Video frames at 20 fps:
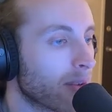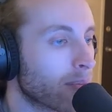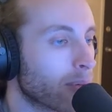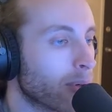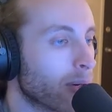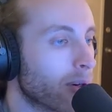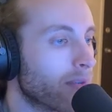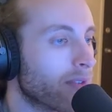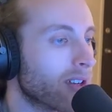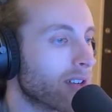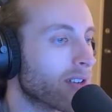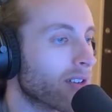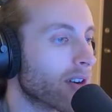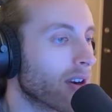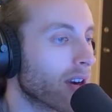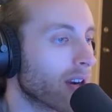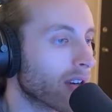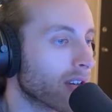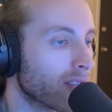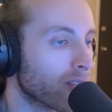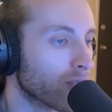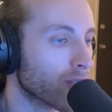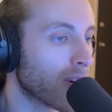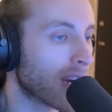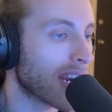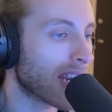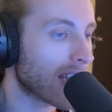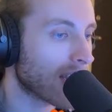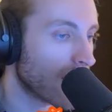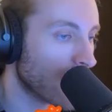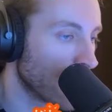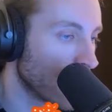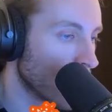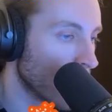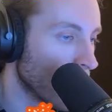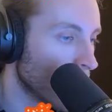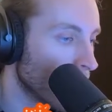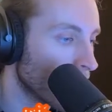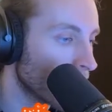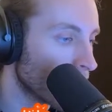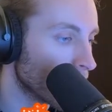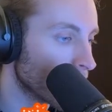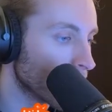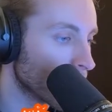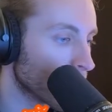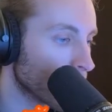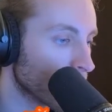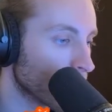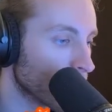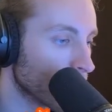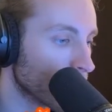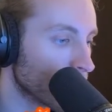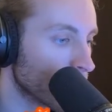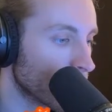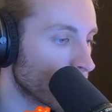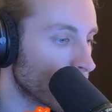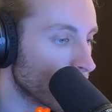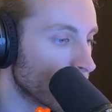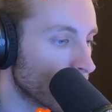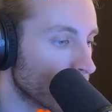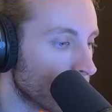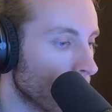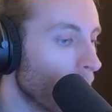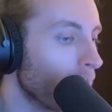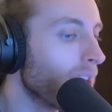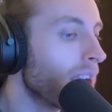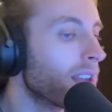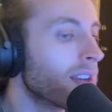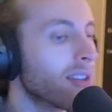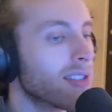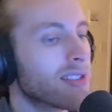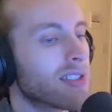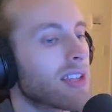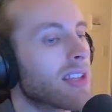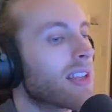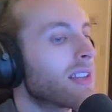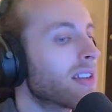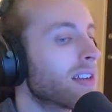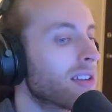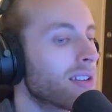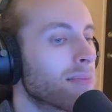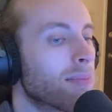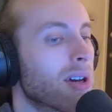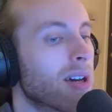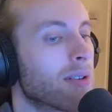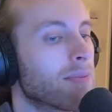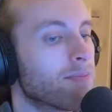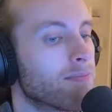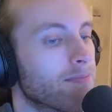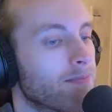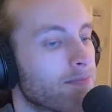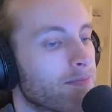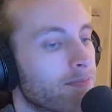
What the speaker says: to the Perfect Dark train. So, oh yeah, it does say that down at the bottom.